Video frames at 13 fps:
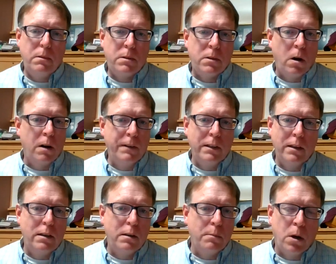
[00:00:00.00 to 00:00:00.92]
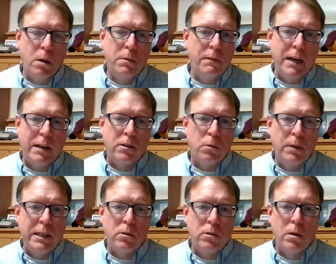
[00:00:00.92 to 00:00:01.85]
starving the Department of Natural
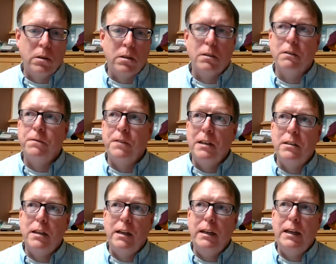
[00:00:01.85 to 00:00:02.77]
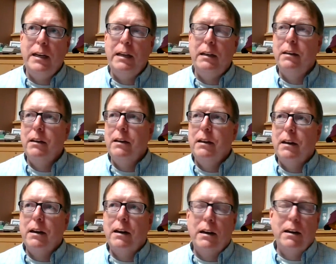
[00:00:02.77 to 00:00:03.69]
Resources of funds they need.
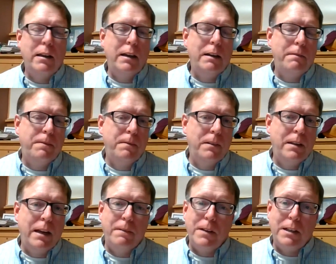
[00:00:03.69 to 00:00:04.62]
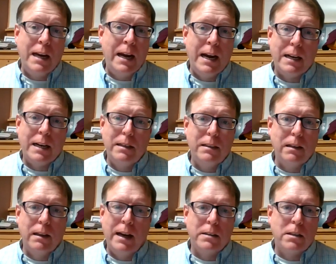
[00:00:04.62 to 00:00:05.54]
They've attacked in the
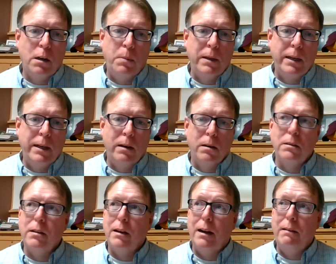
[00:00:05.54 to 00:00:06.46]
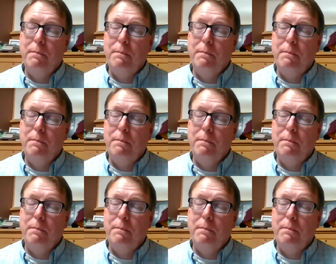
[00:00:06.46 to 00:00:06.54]
last couple of years